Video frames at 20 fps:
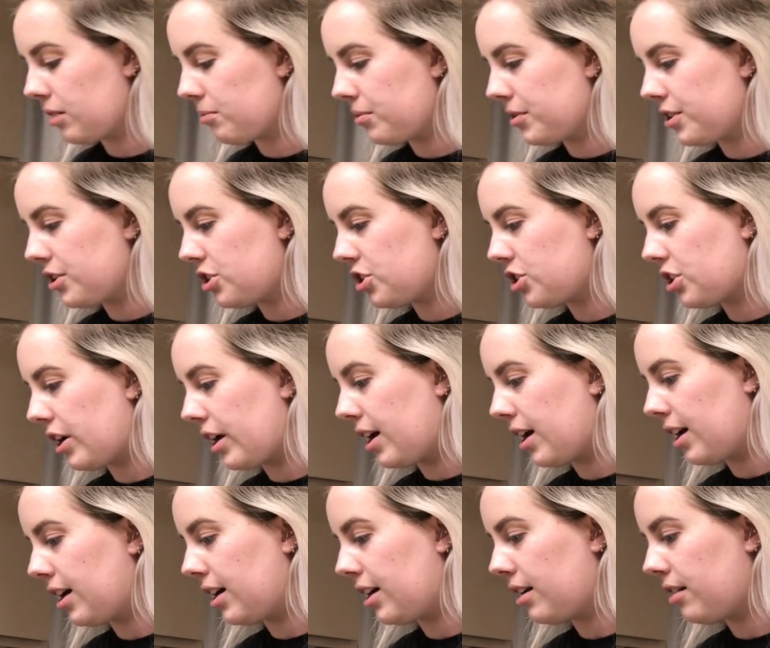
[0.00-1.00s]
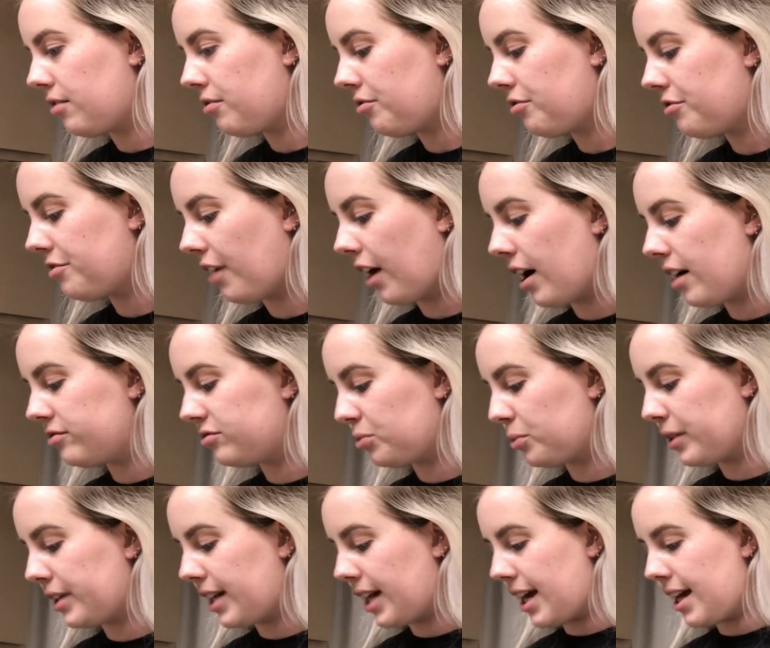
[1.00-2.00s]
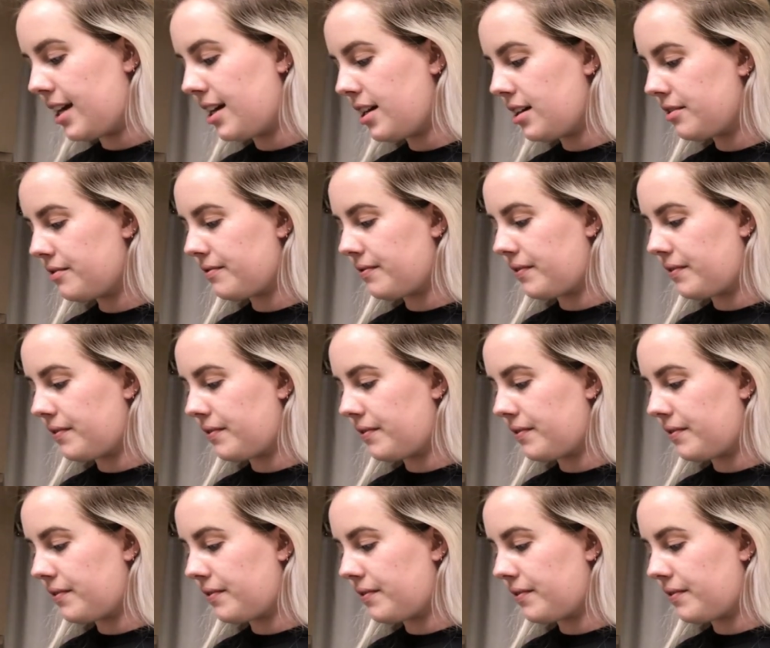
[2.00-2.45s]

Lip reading: up the shade 518